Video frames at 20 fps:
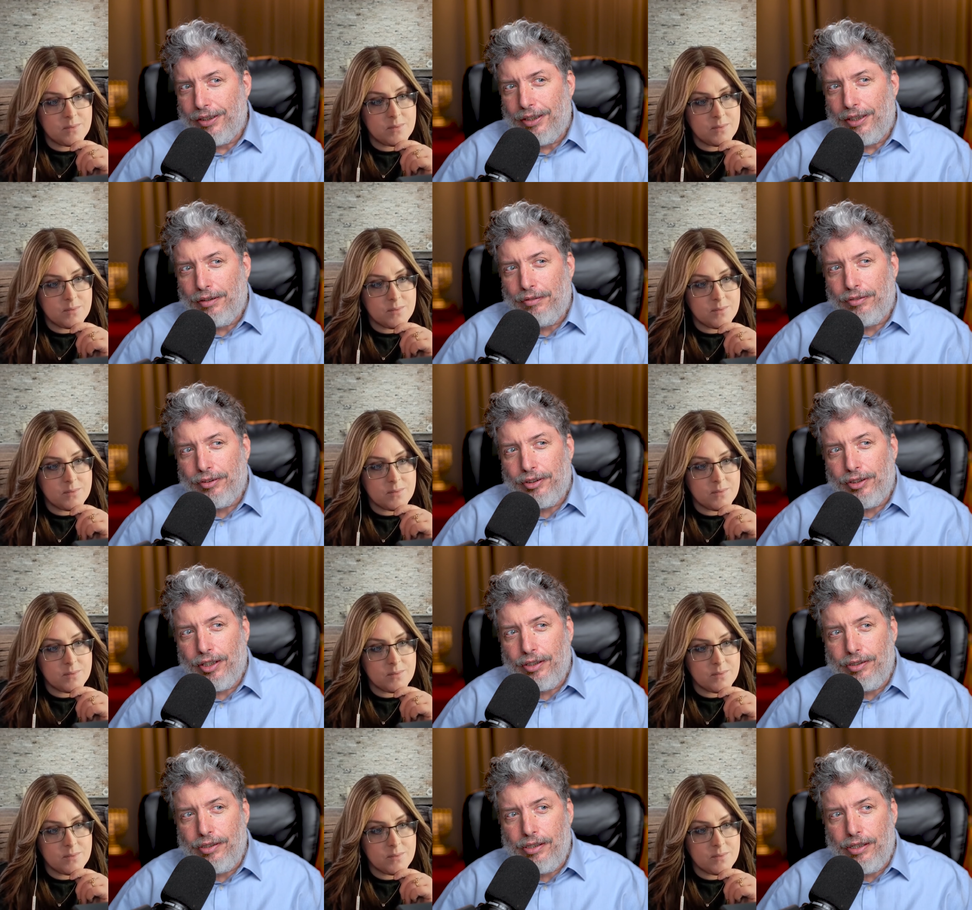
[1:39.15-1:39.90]
Speaker 1: If it
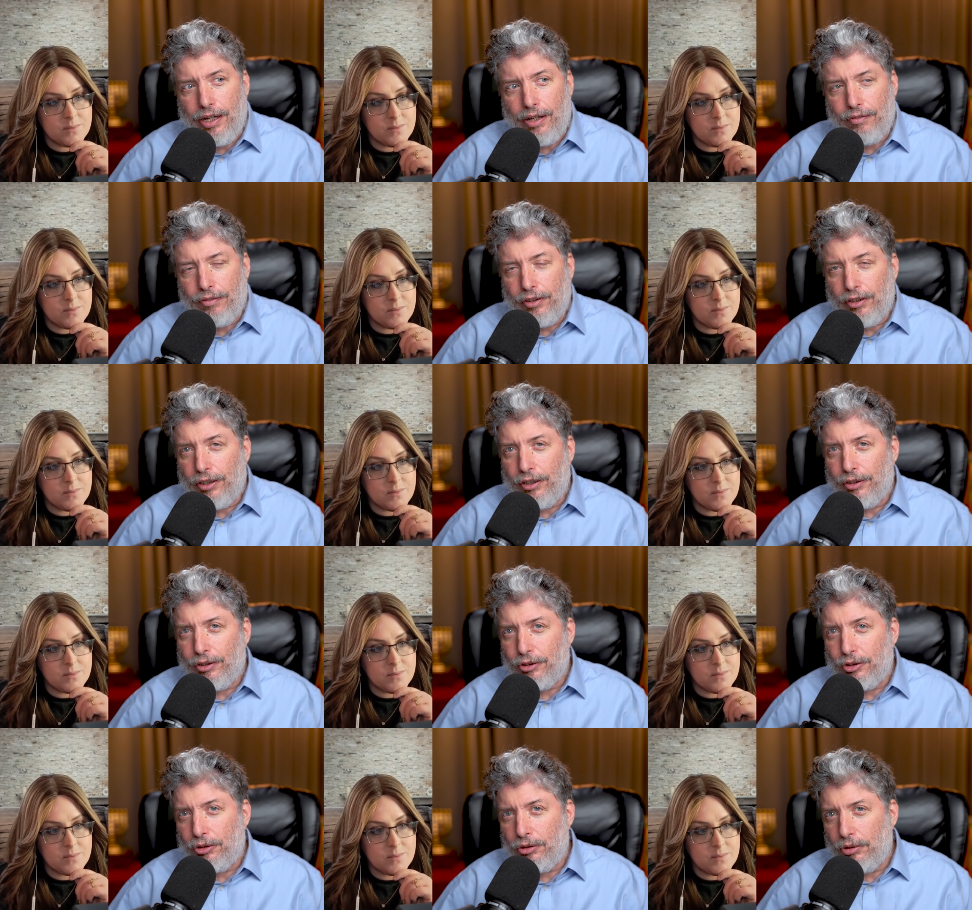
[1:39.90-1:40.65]
doesn't have a
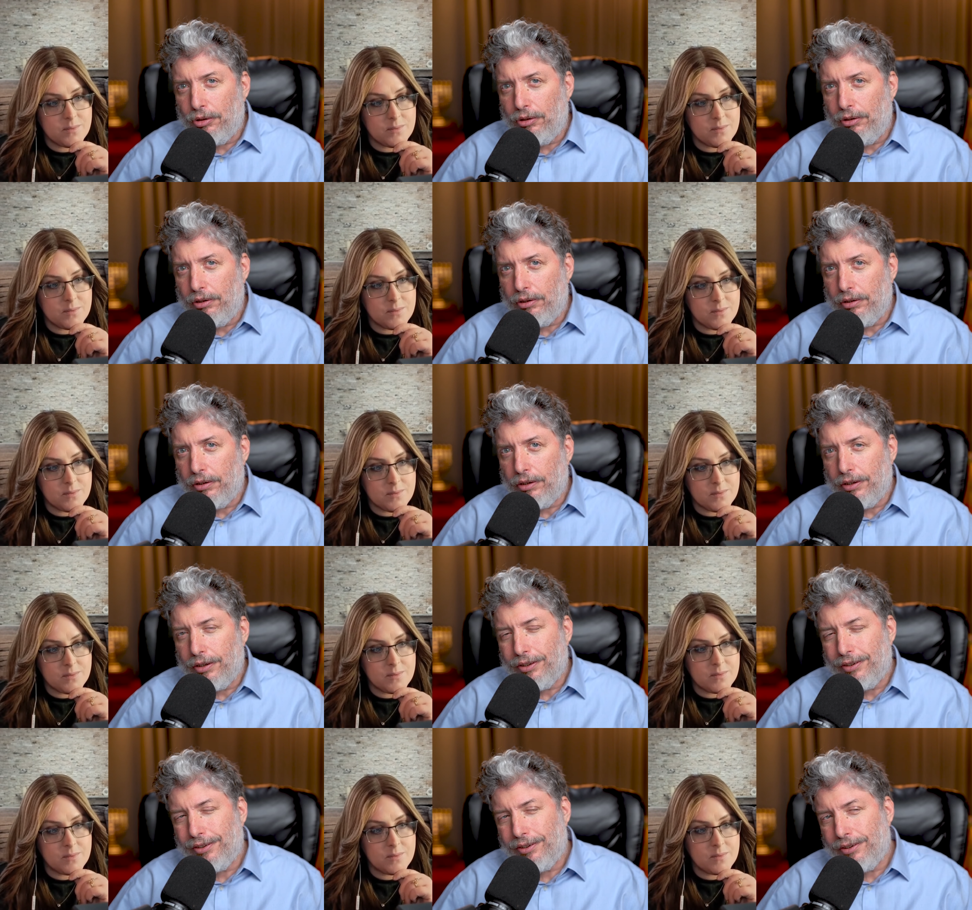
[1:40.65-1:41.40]
little truth in
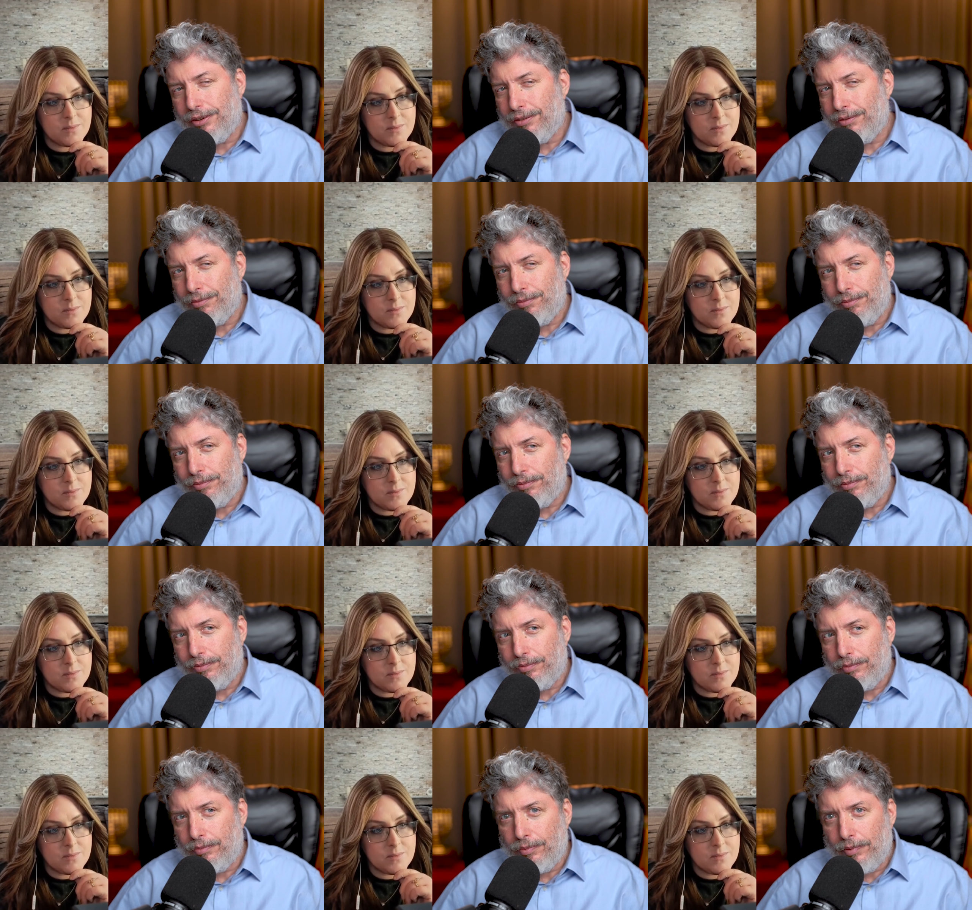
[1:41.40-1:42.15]
it,
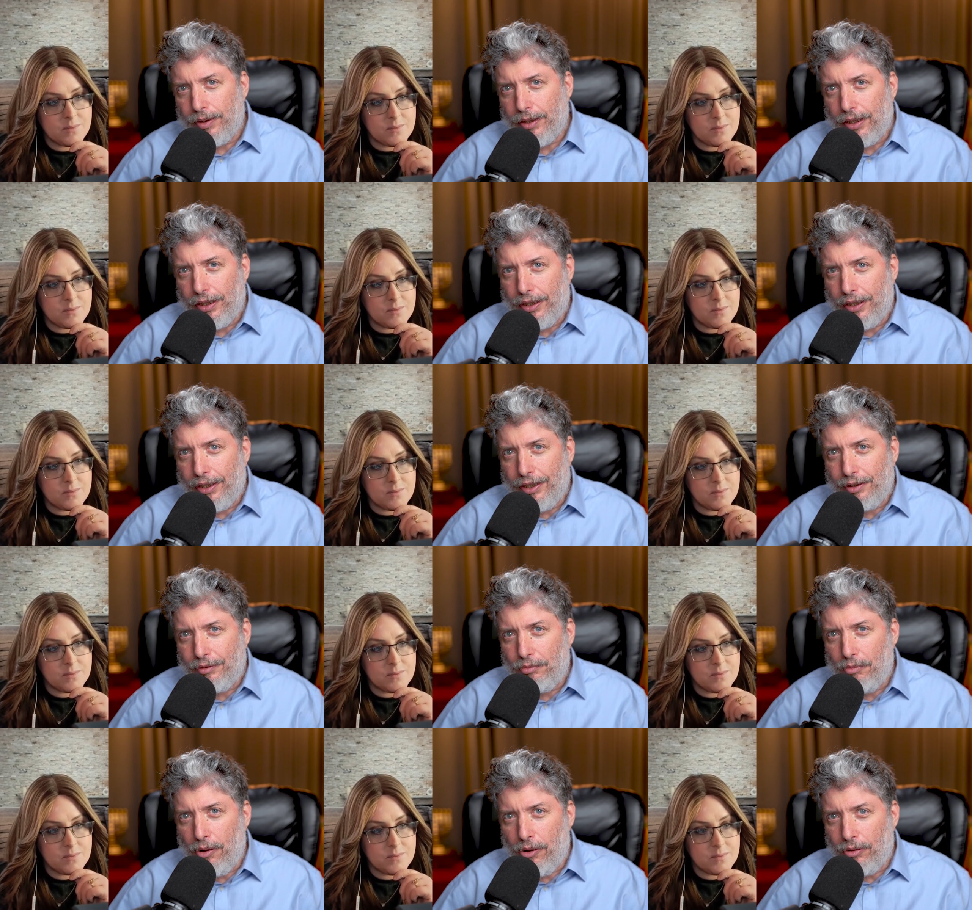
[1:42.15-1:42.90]

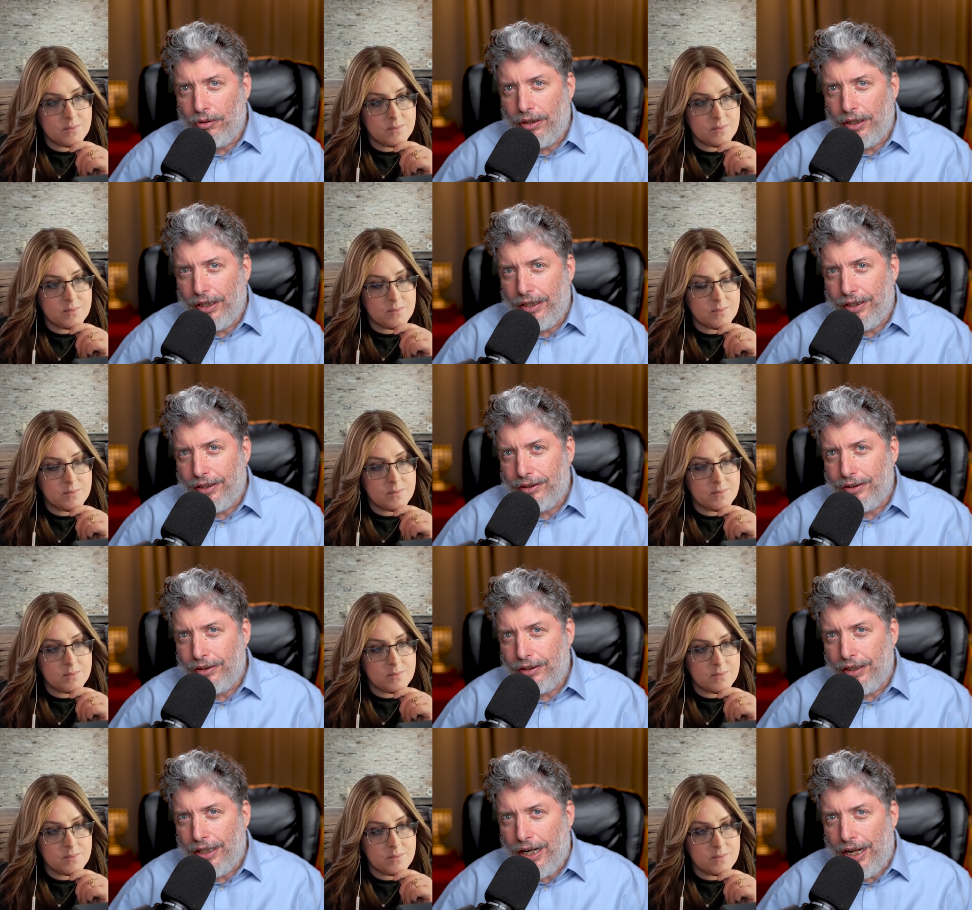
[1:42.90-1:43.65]
it won't
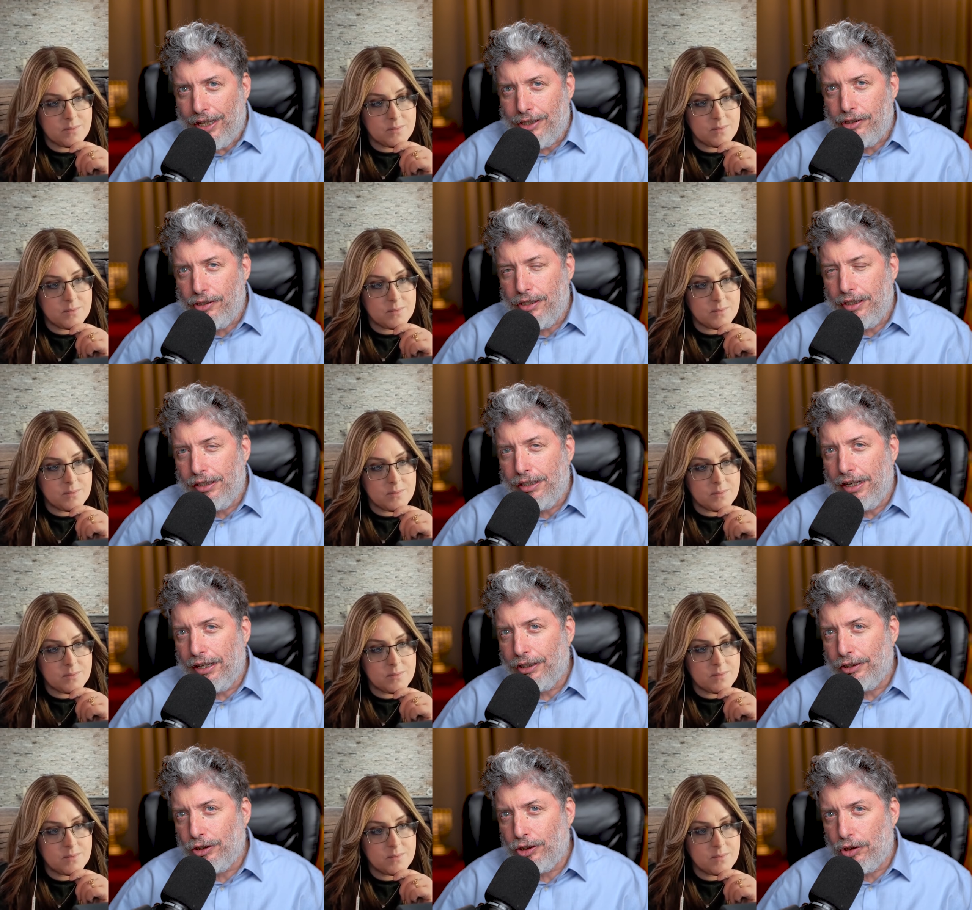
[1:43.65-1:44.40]
last. It has to
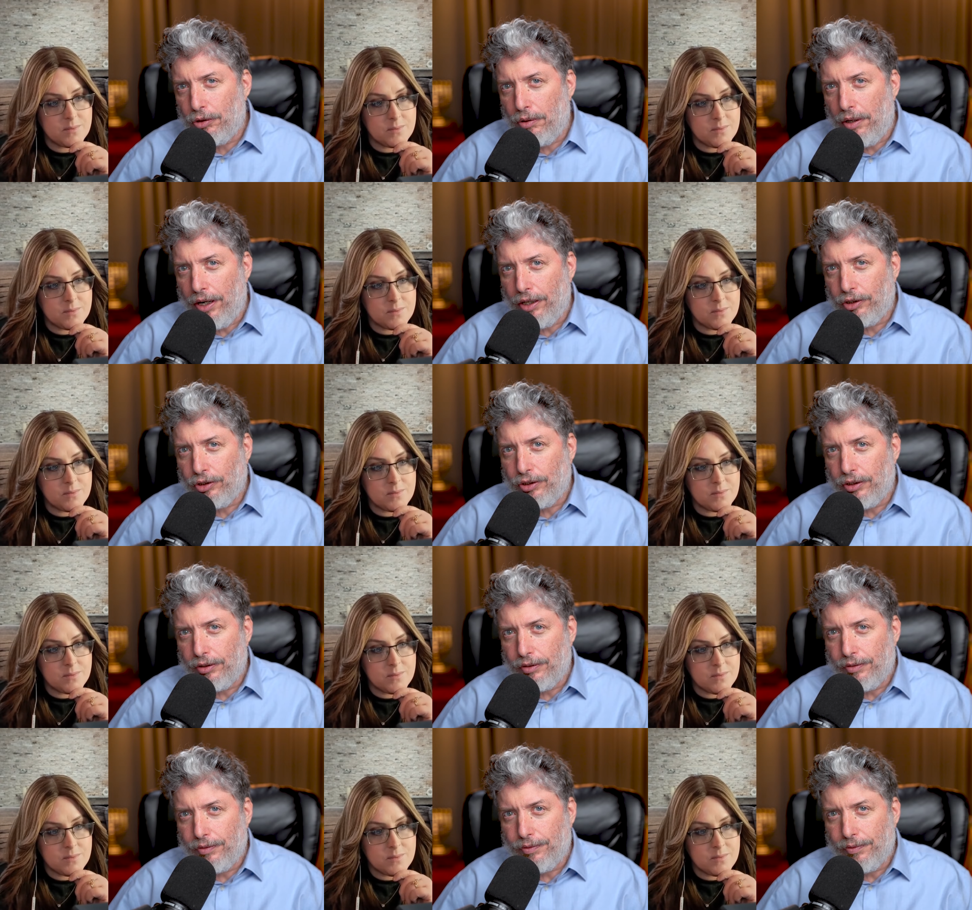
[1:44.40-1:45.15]
gain
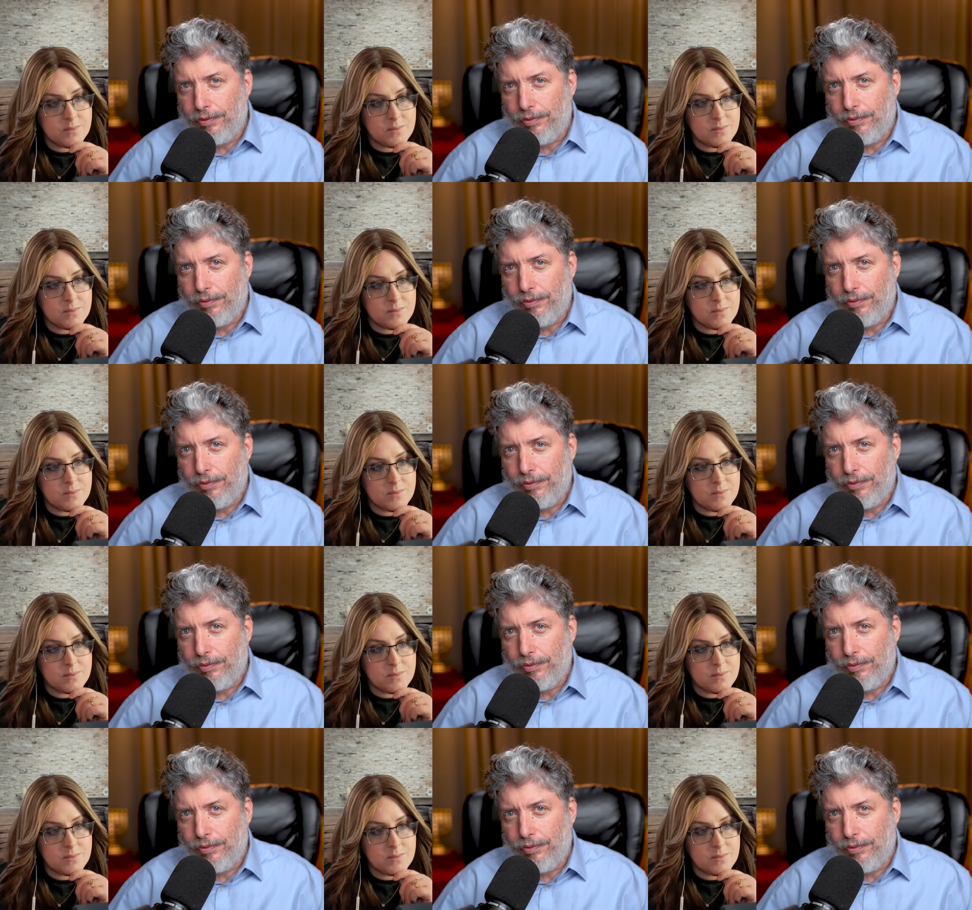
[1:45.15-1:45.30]
traction.